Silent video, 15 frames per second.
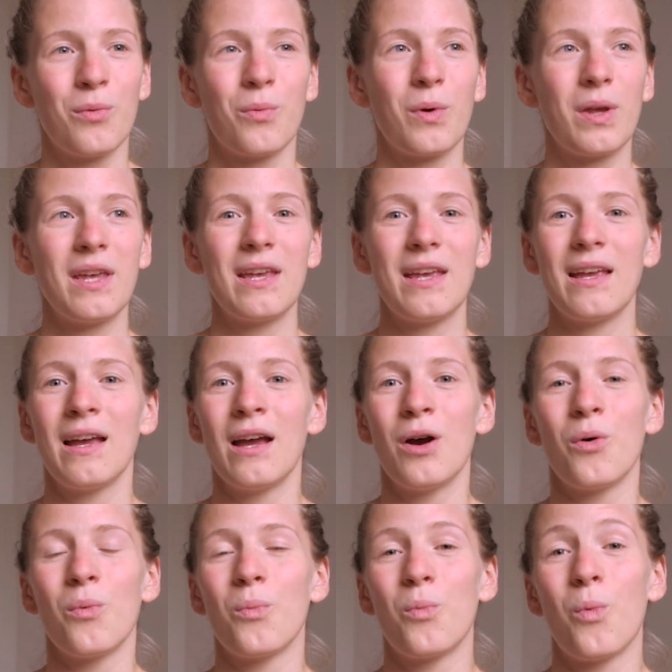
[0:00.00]
we
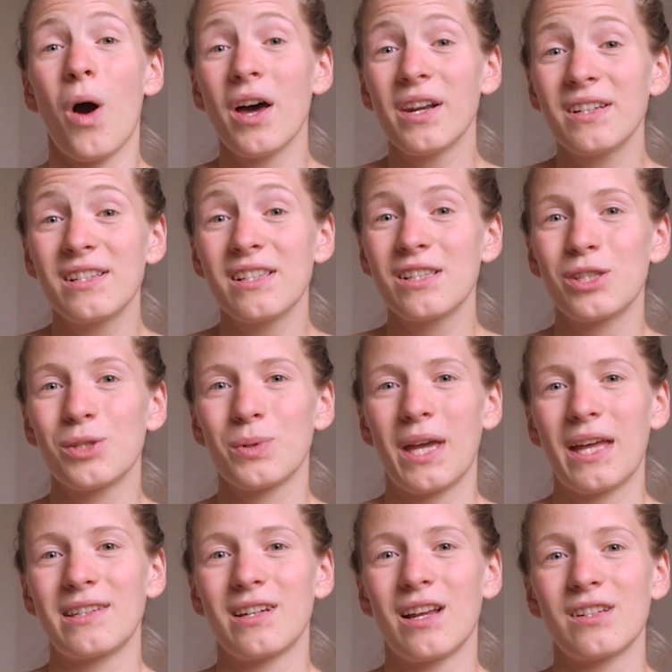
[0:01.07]
wanted to
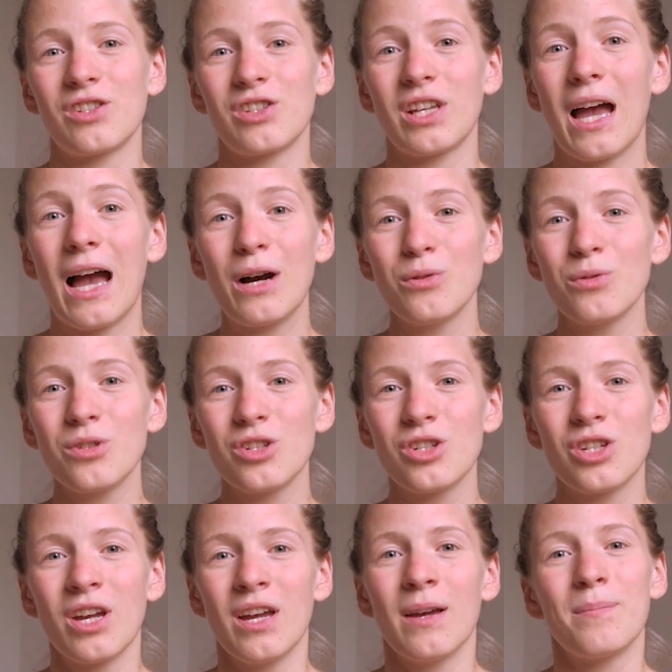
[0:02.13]
get another
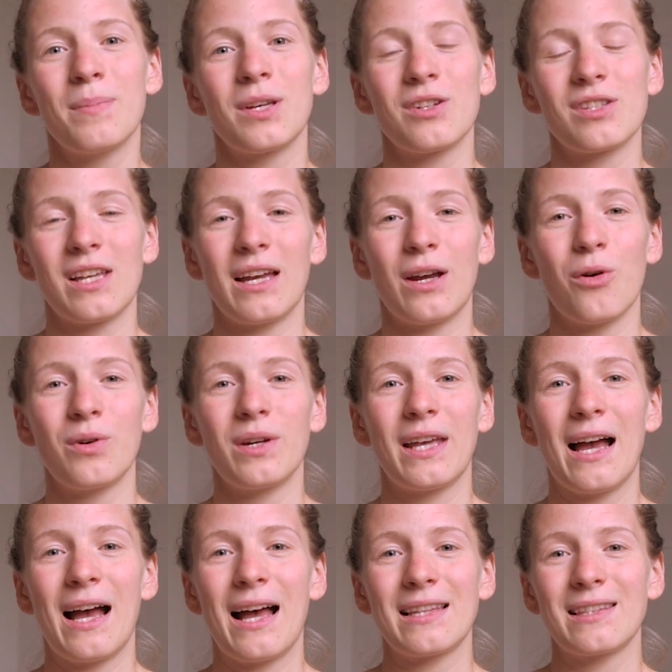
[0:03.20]
couch because I only
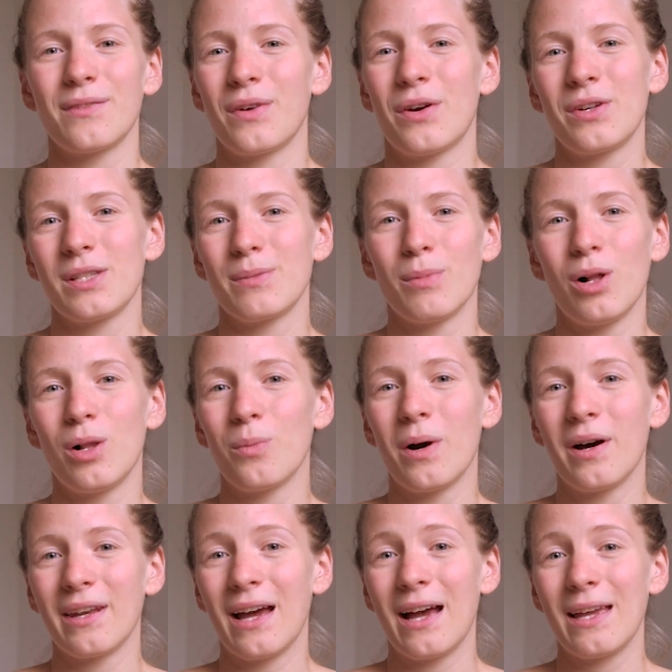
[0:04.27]
had the very small
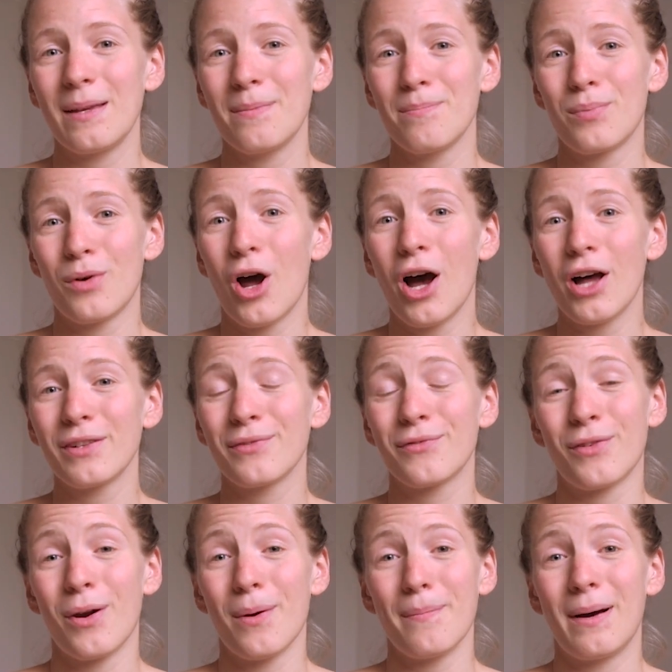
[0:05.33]
one I brought
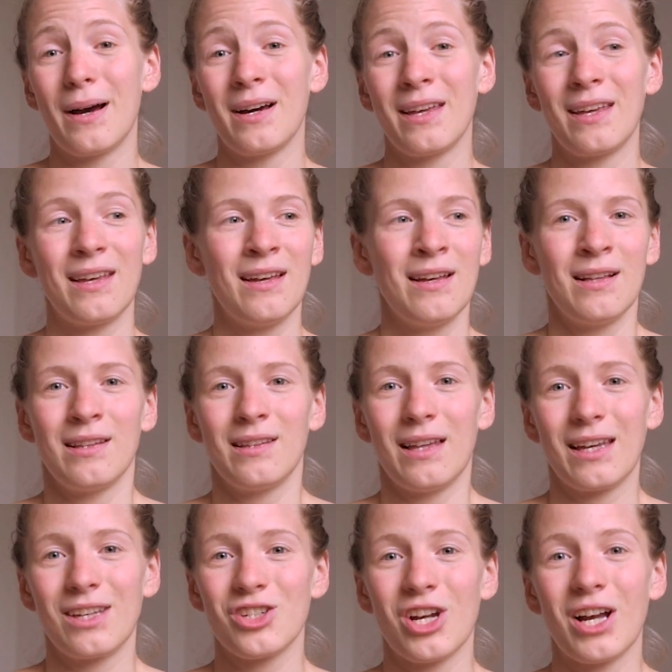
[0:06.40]
from my
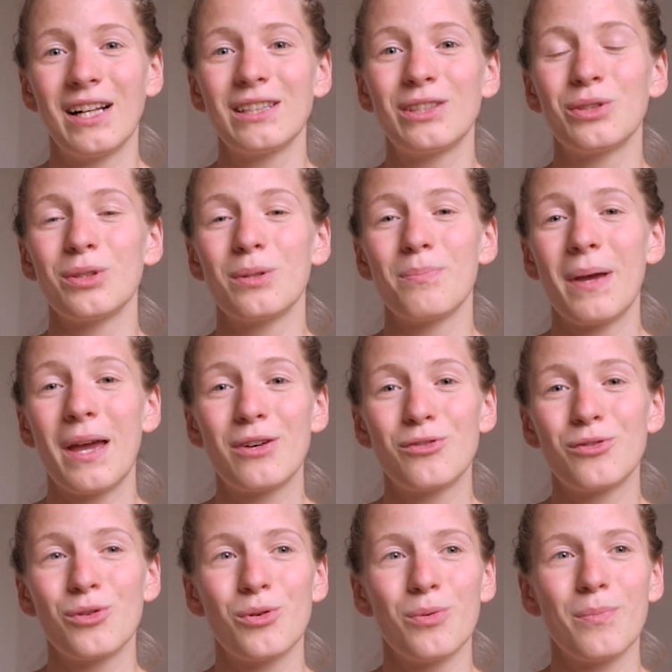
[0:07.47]
like childhood
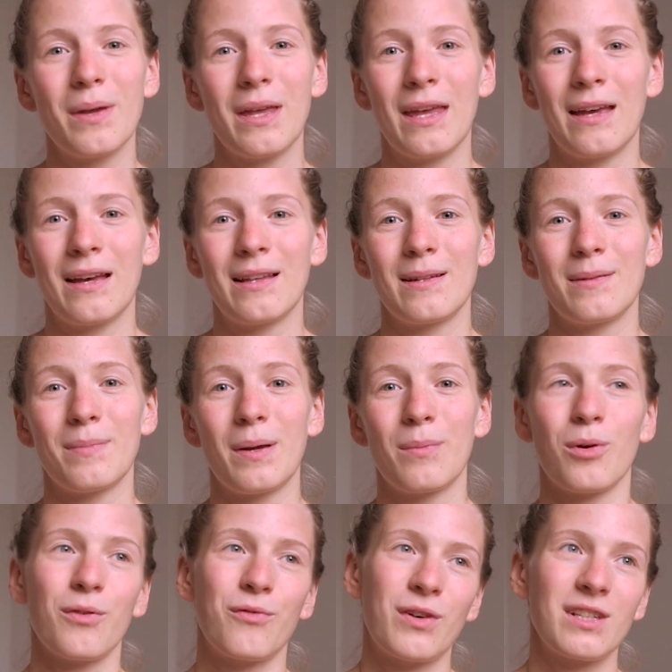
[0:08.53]
bedroom and my
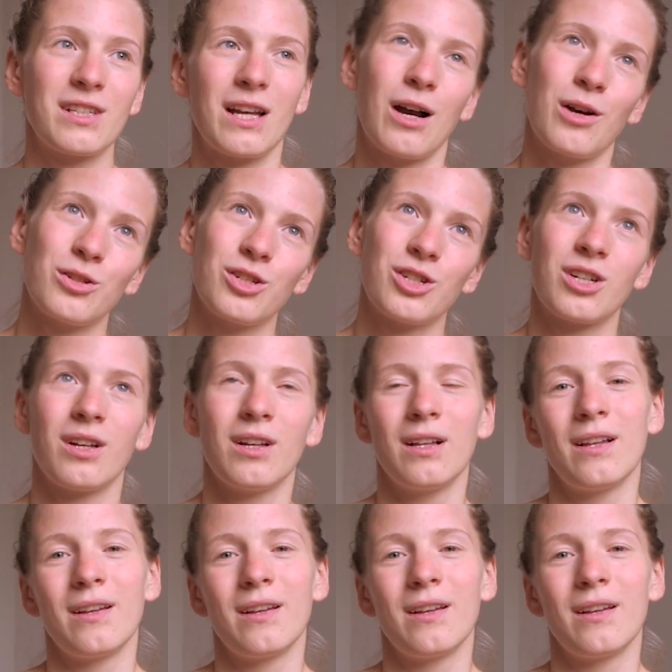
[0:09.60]
boyfriend's couch